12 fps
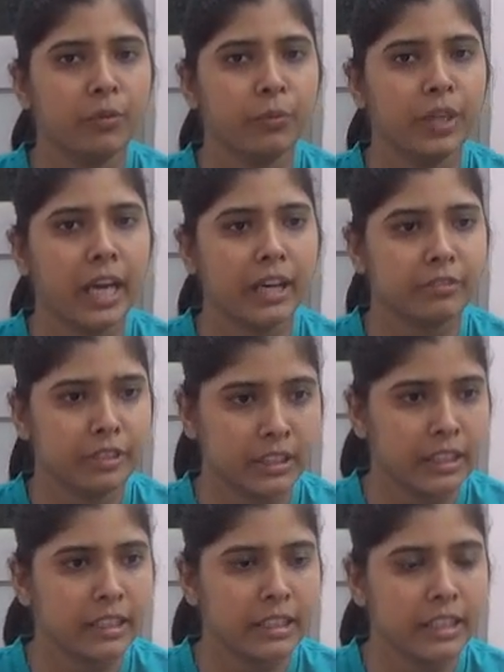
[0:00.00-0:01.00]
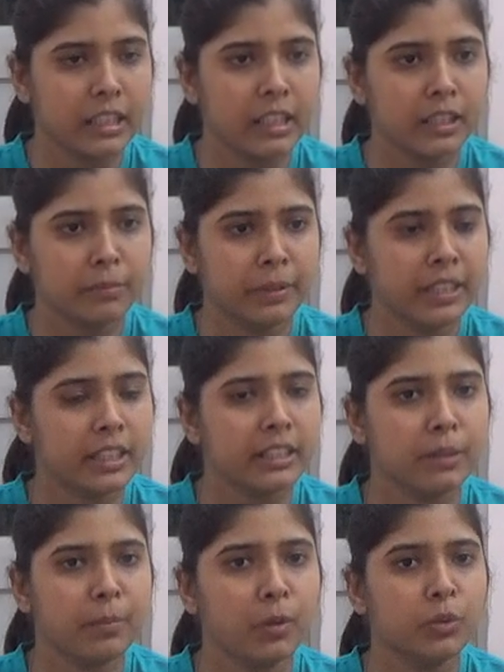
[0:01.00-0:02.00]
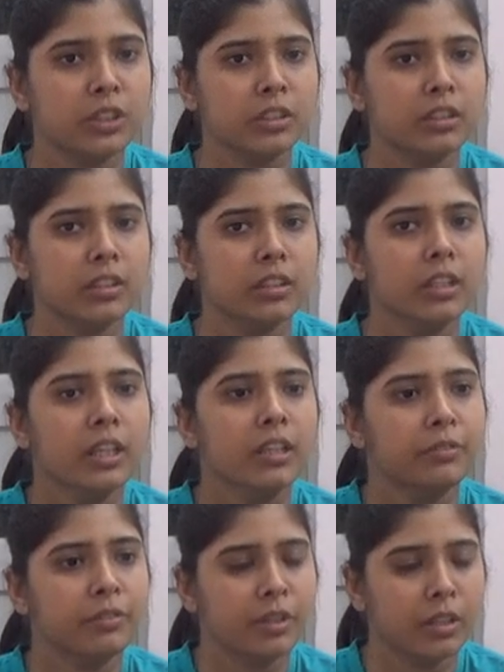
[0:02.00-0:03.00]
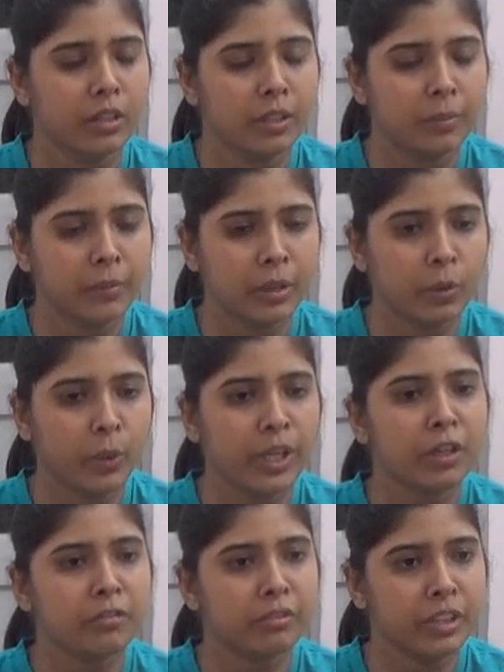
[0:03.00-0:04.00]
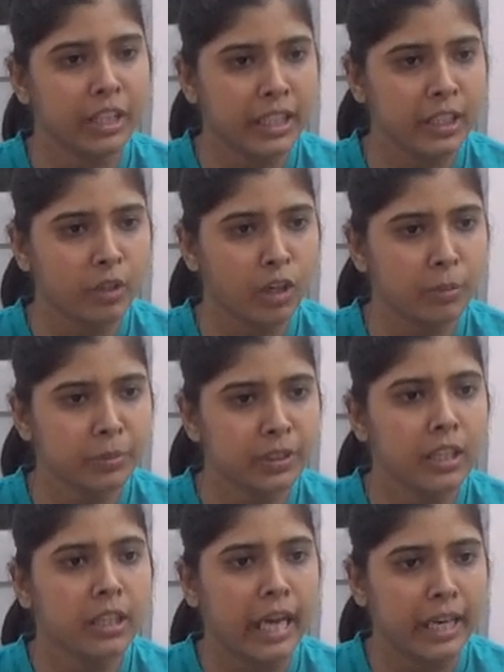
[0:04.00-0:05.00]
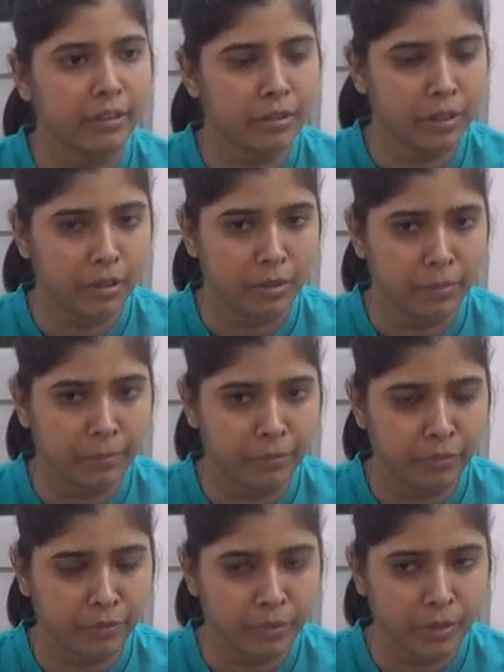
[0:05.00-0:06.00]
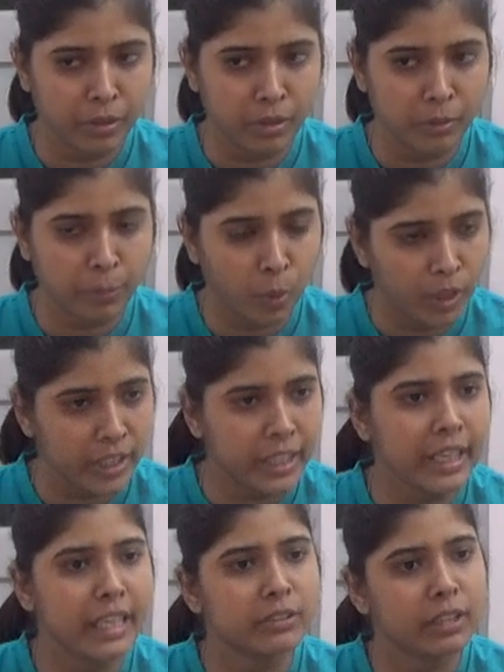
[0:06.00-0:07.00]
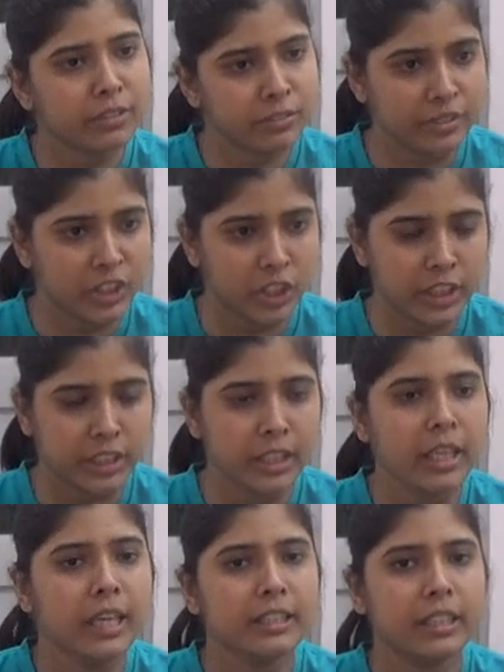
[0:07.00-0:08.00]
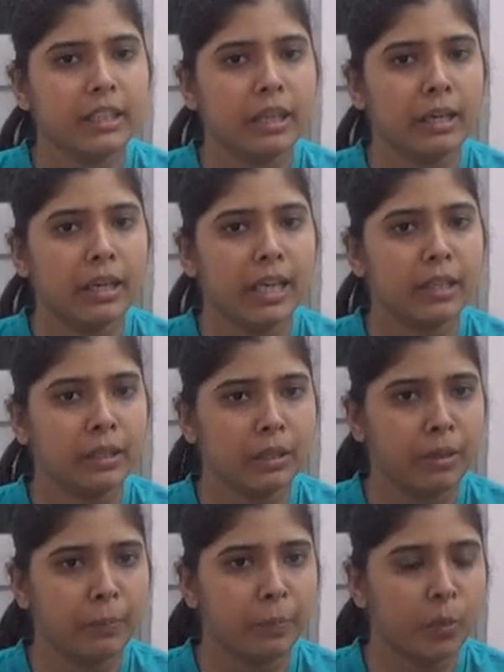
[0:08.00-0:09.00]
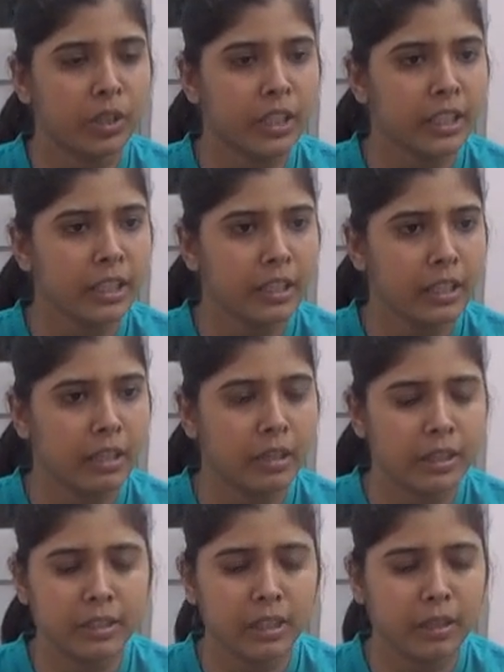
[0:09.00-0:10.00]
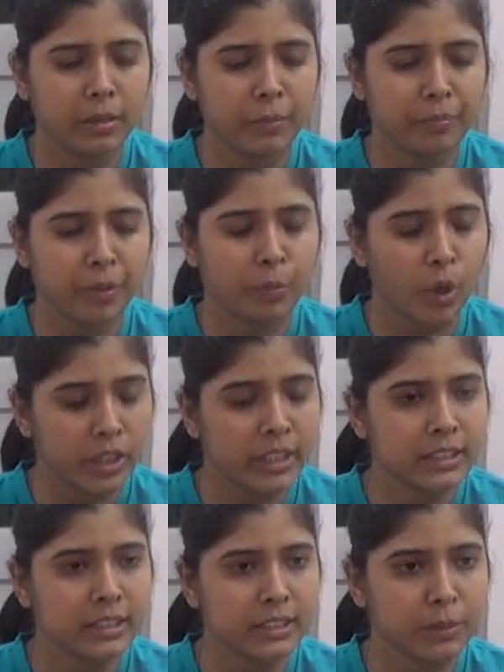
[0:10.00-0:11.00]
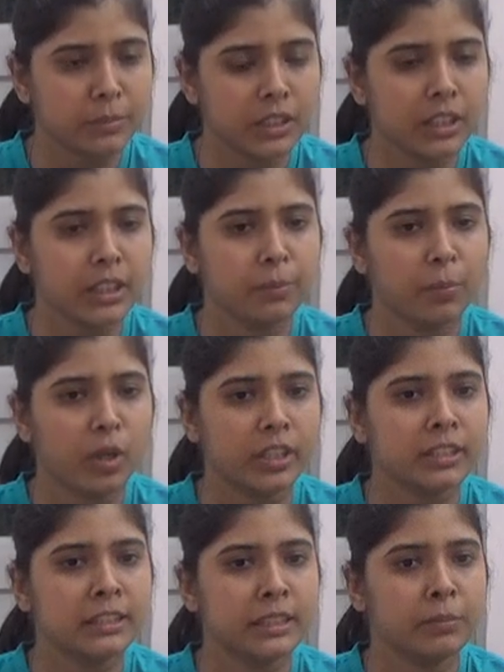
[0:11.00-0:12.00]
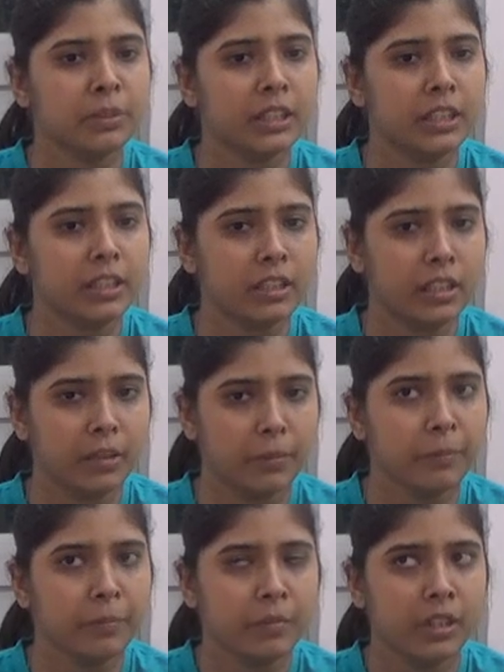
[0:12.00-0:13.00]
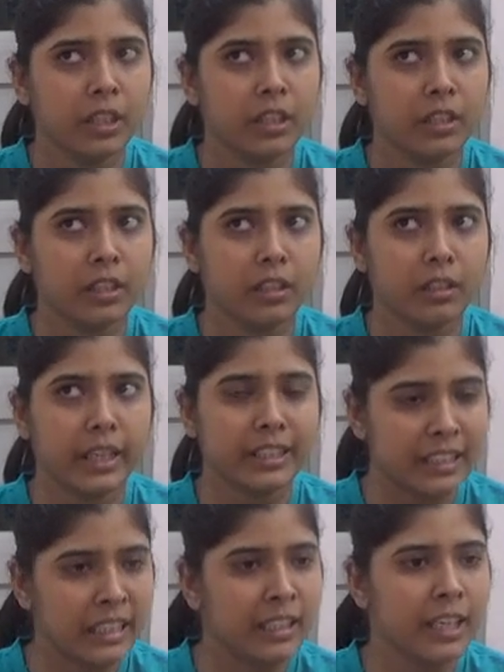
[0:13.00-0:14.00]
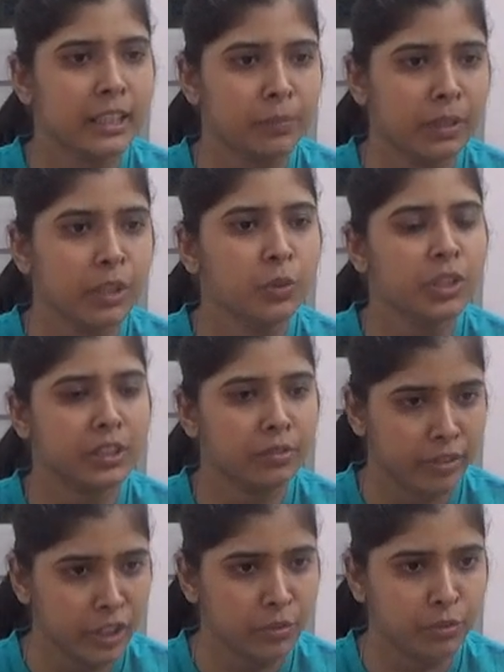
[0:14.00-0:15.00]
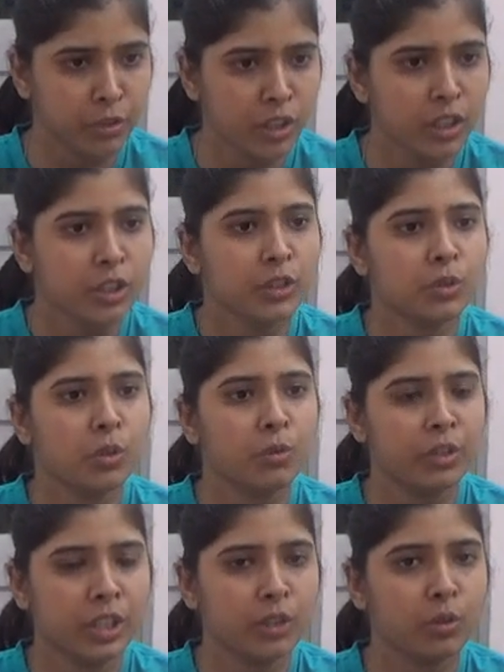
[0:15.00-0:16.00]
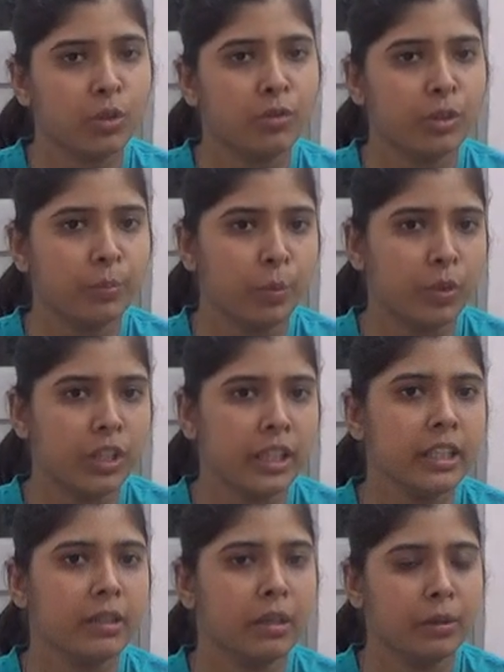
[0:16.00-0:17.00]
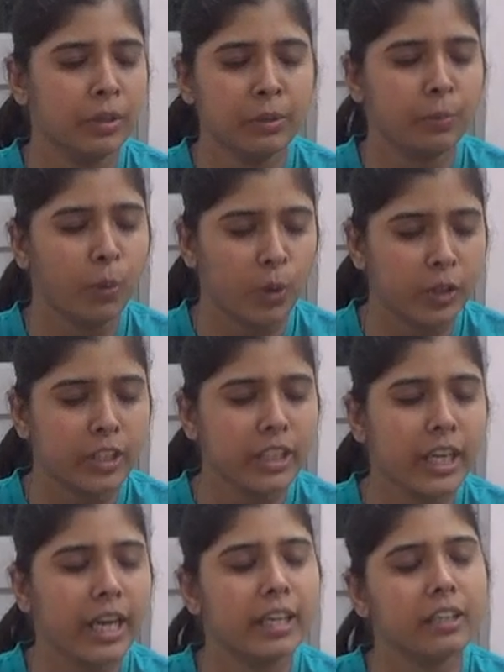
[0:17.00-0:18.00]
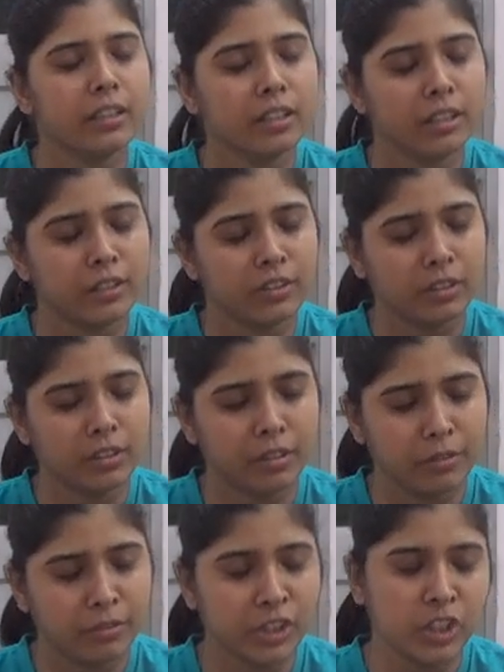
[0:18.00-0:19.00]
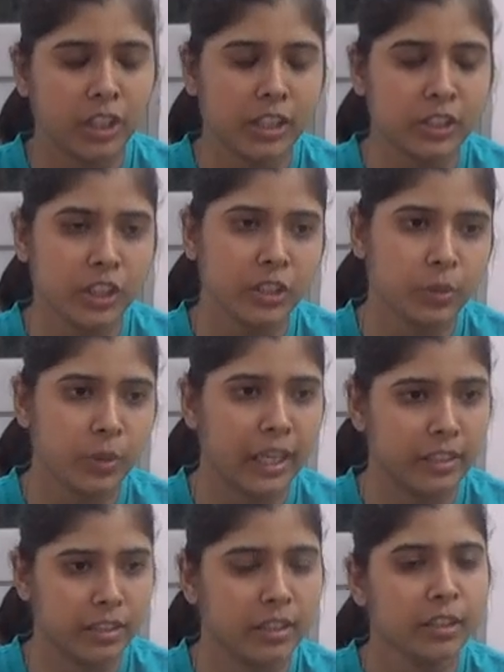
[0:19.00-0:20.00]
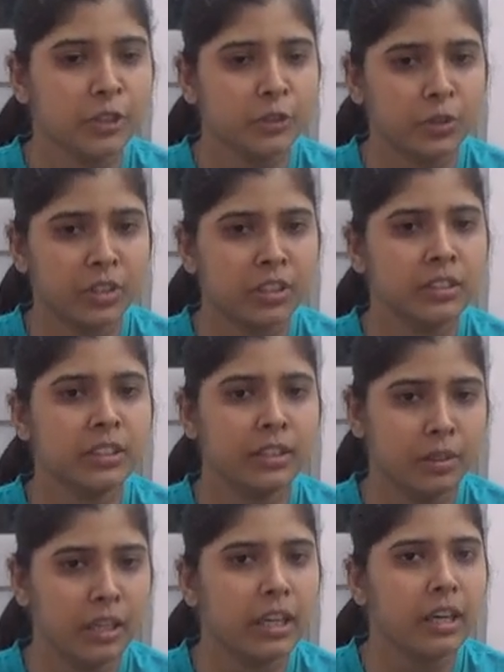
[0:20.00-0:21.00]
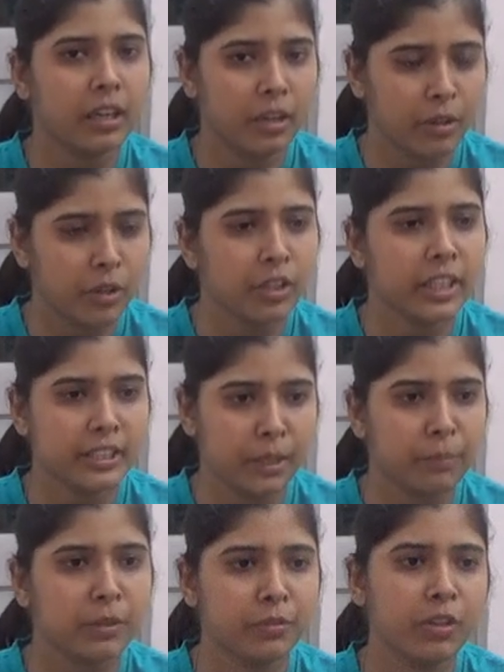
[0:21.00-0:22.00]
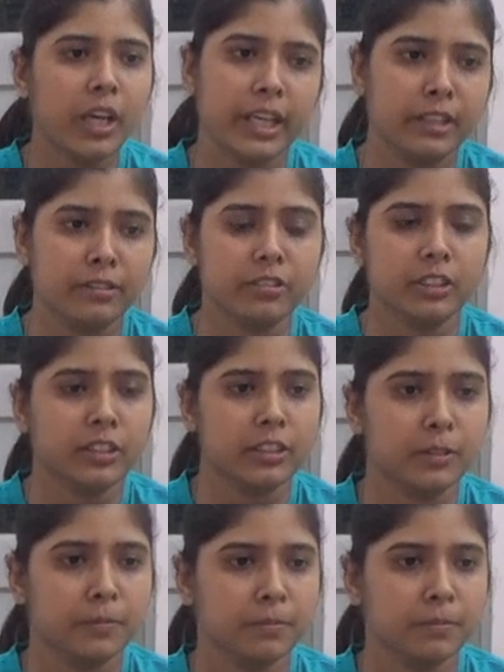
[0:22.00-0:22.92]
we have recently heard many things about growing of tree crops and poultry as well as fishery. So like the poultry in the poultry system, sir. In poultry system, their excreta is being used as a fish food. So we can go for poultry in poultry and fish culture together. So this is a good example for IFS, sir.